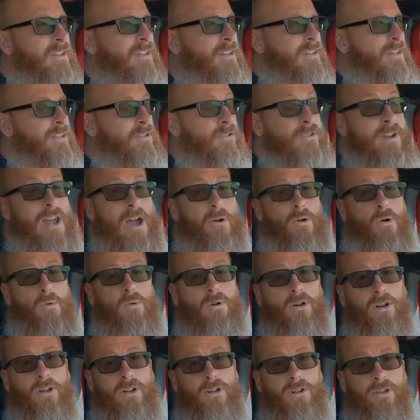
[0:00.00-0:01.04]
So now what we're
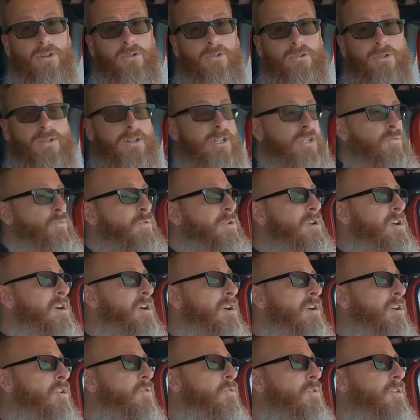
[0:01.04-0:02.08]
gonna do is we are
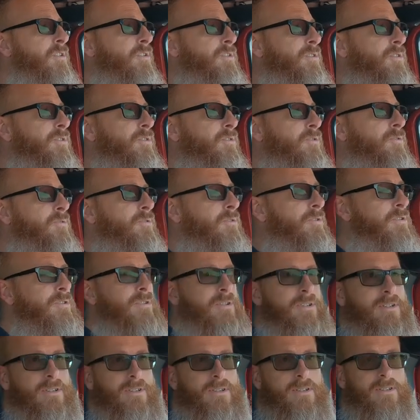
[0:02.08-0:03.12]
going to
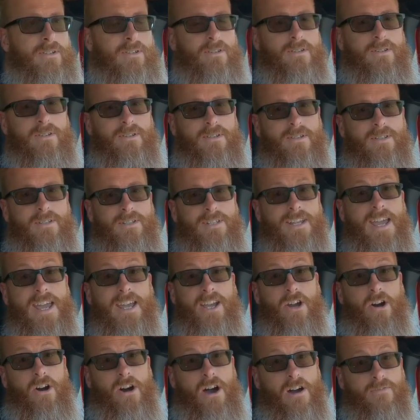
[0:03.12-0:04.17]
take
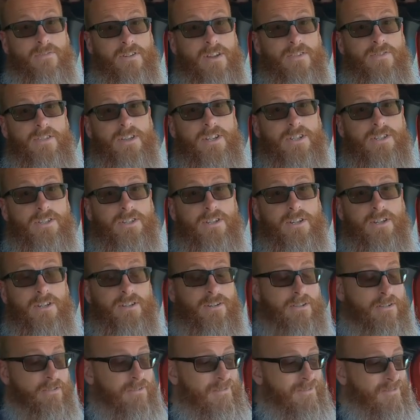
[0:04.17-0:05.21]
off in this thing
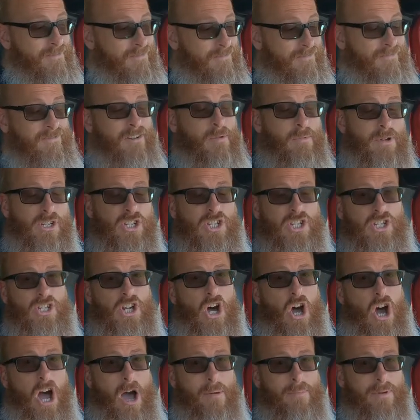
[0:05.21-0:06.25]
from a
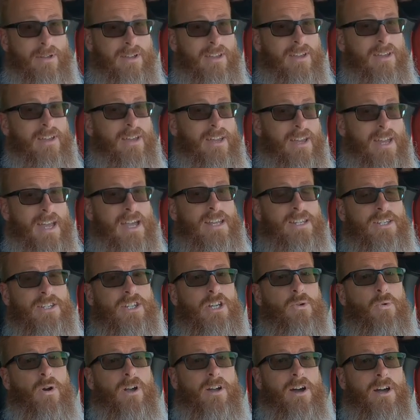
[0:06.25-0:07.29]
stop and see
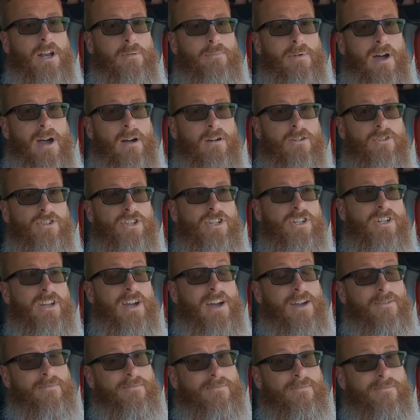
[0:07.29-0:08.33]
what kind of power she's
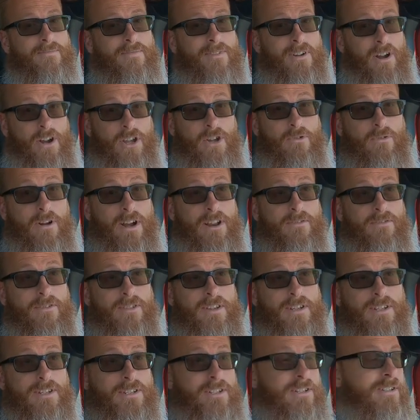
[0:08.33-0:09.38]
got. Are you ready for
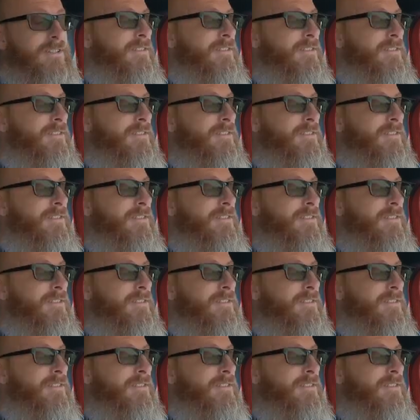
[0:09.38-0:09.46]
this?